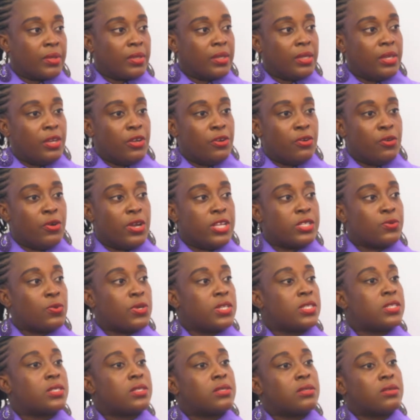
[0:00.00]
you know, it
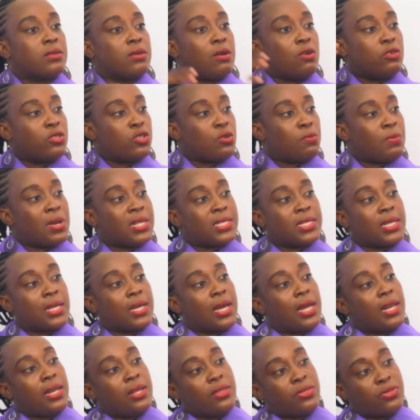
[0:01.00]
was
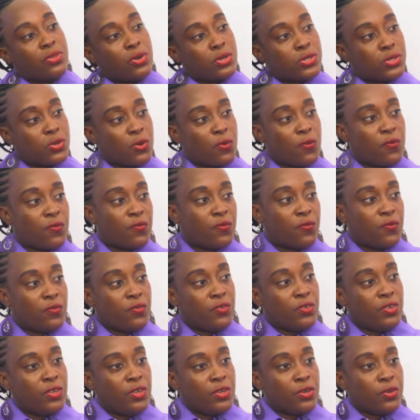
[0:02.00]
automatically thought of,
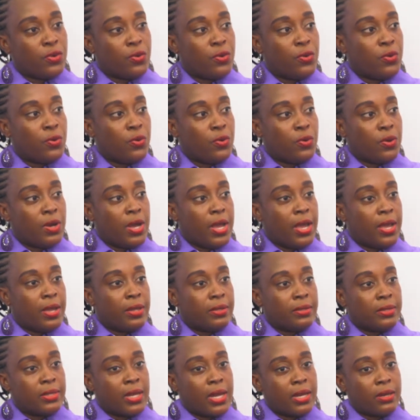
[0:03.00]
you know,
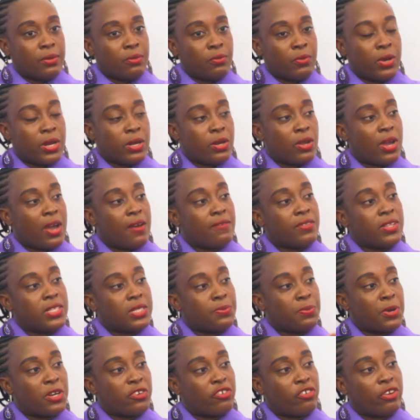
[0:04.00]
that when you have
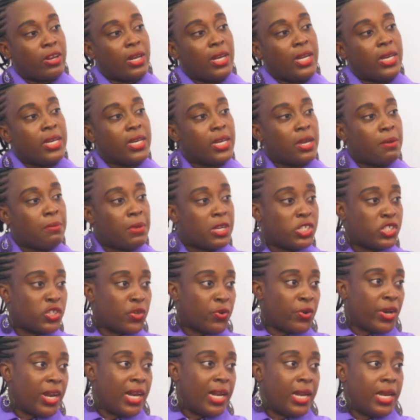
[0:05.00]
this
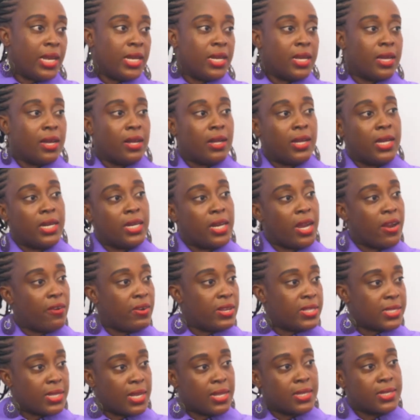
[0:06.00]
matrilineal
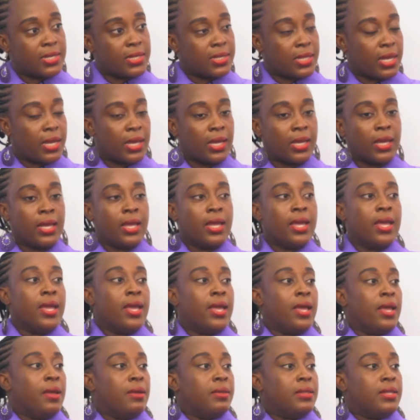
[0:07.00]
inheritance thing,
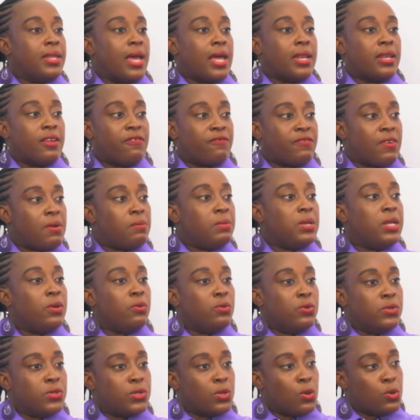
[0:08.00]
that the family
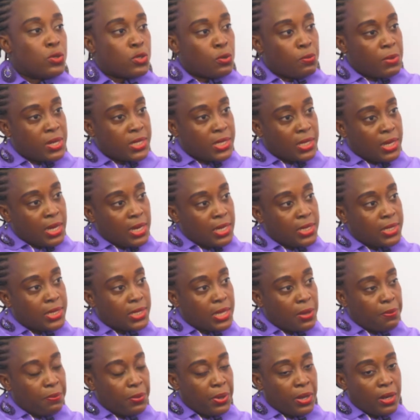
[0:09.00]
was automatically
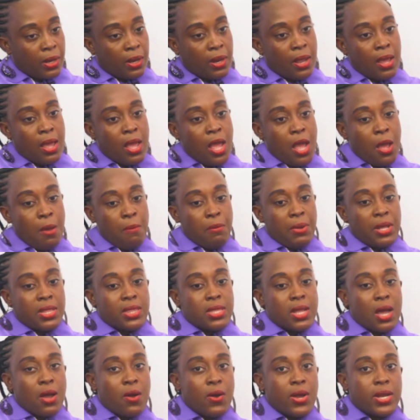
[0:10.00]
step in. But
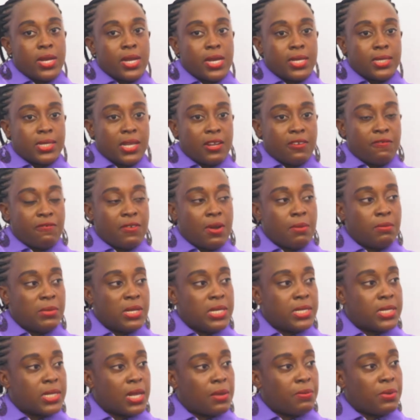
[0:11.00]
nowadays that
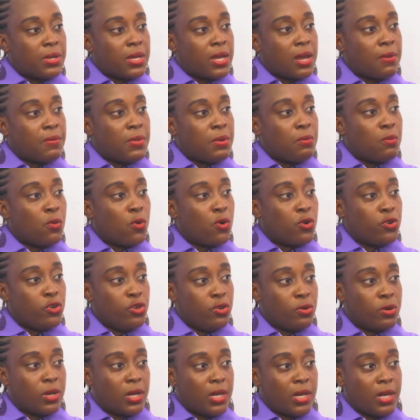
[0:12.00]
families are becoming more
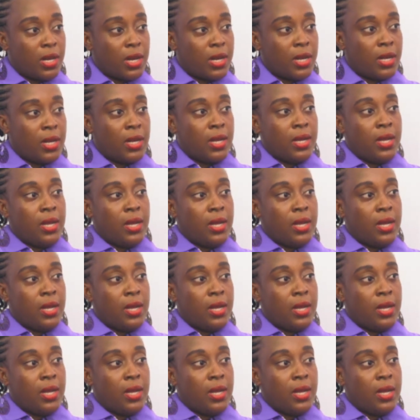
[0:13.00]
nuclear,